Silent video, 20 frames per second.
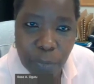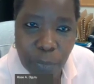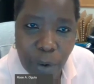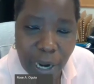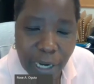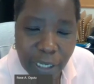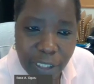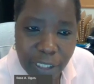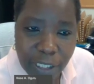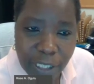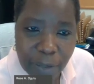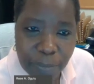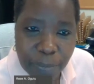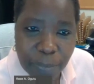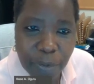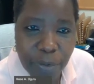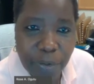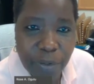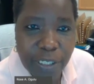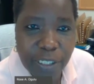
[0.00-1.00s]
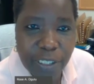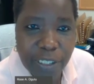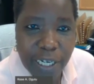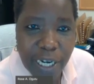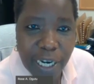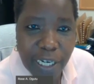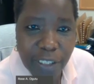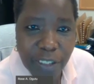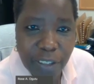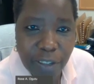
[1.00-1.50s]
workshop or
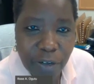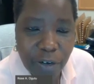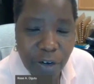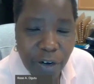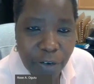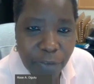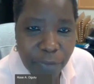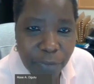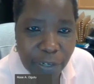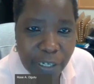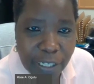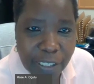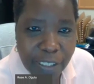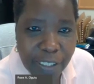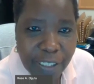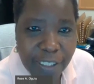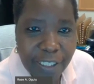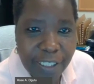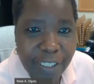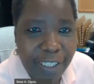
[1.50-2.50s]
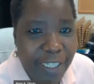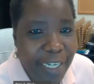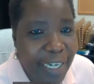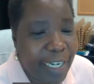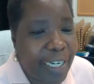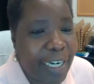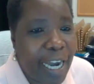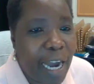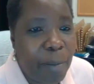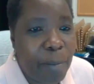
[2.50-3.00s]
international conference. She
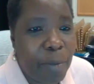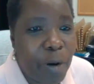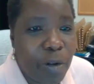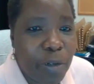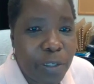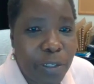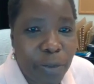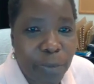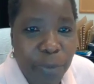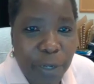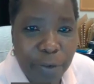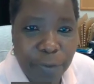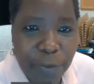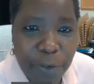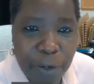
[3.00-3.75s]
had come all the way